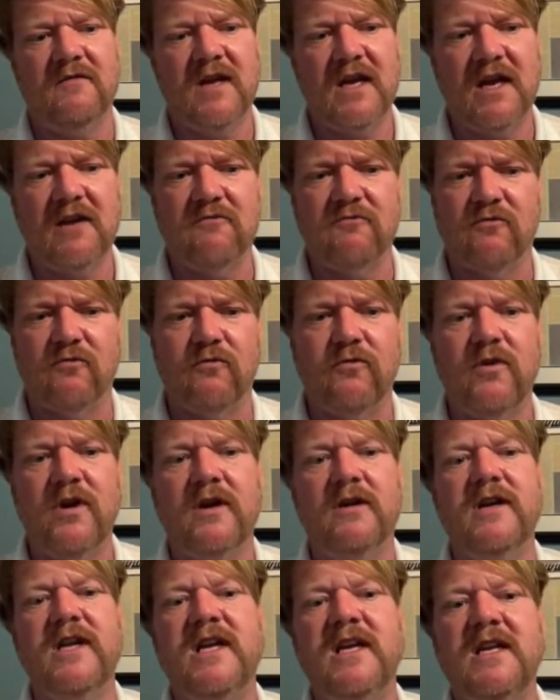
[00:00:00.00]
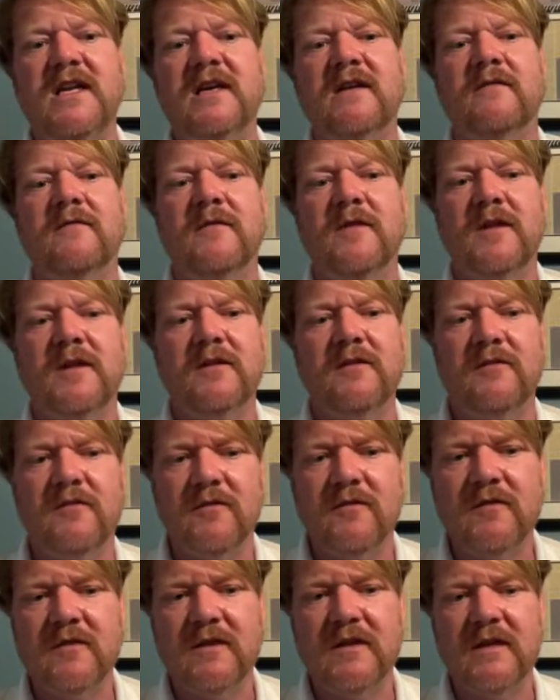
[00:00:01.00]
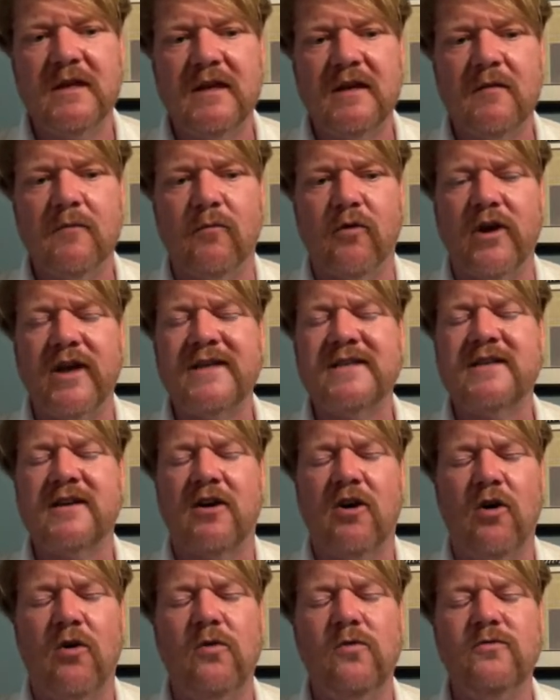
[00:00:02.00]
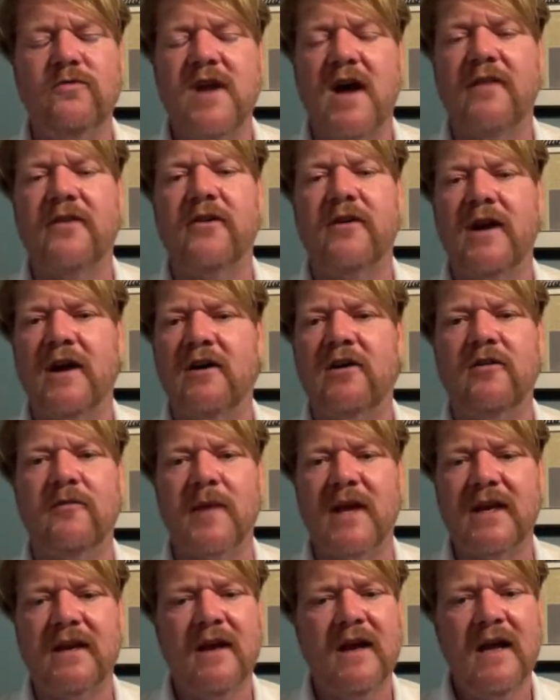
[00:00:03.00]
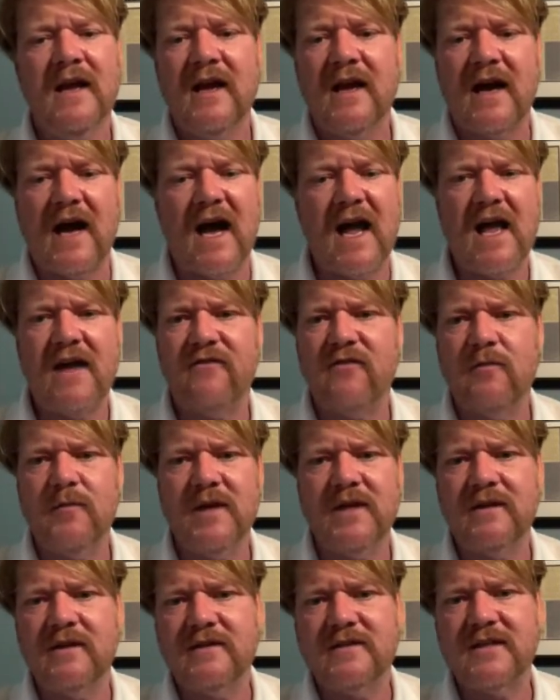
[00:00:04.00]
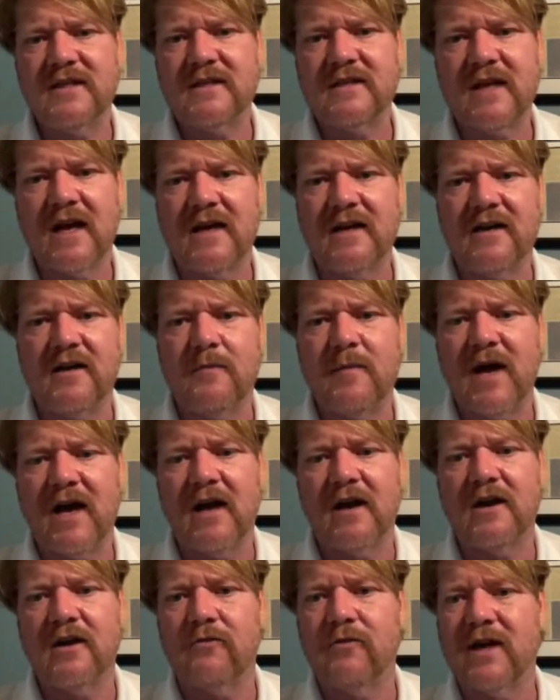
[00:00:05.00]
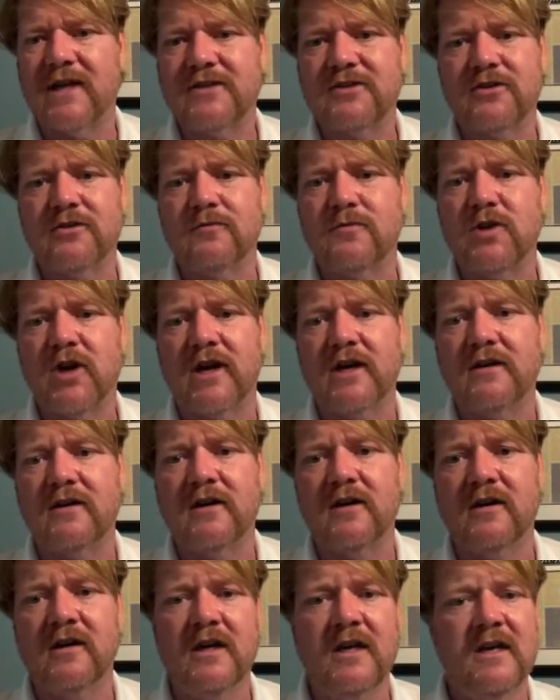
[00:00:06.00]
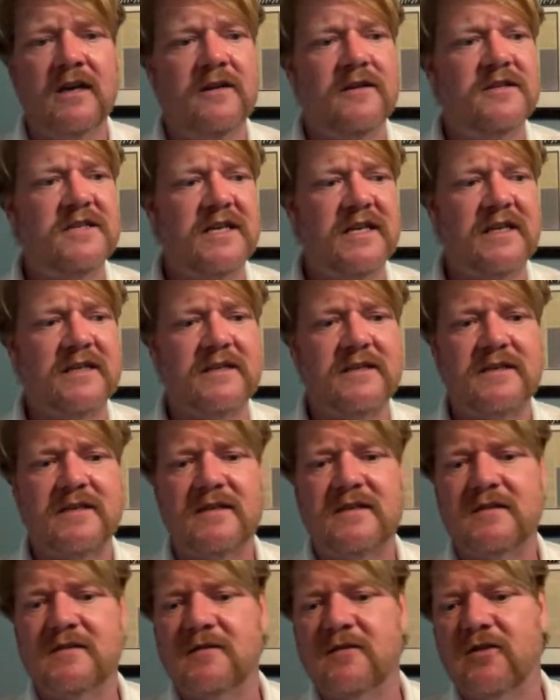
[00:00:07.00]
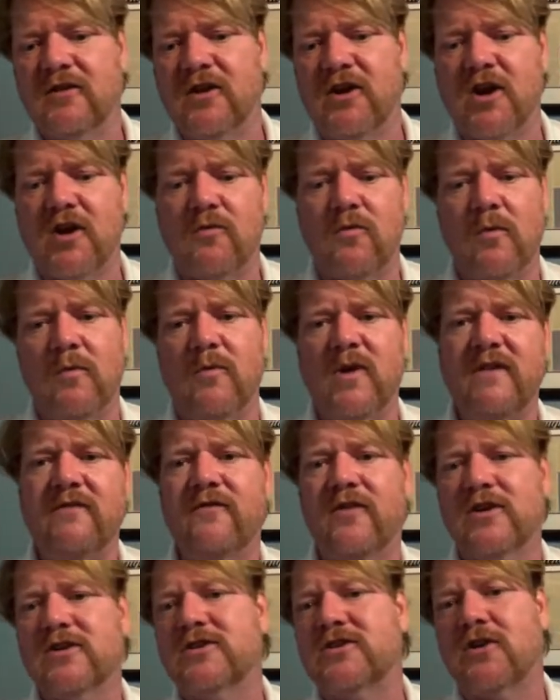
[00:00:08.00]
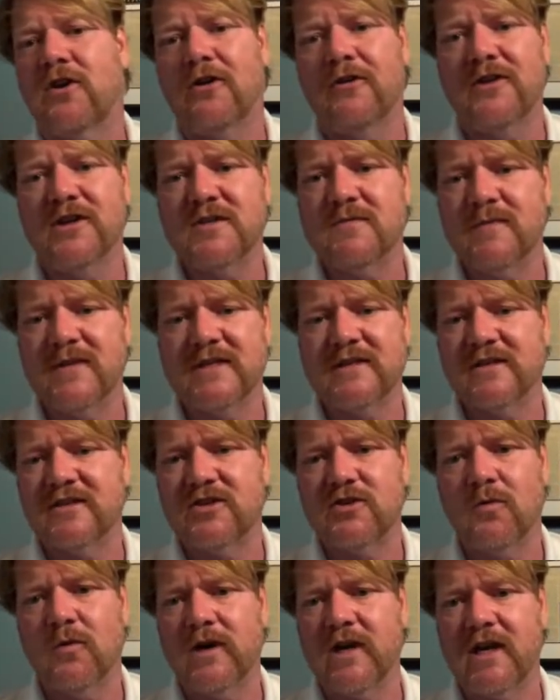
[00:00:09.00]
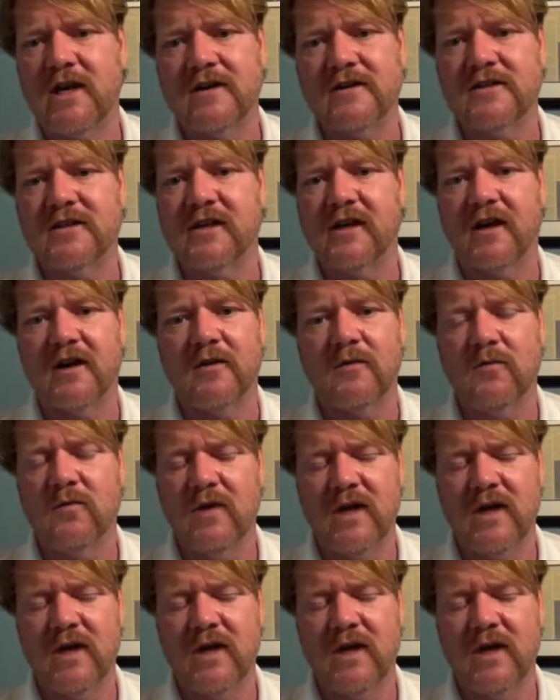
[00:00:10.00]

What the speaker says: It really brings a whole nother element. I haven't been this excited about a restroom trailer since when we first started this business 20 years ago.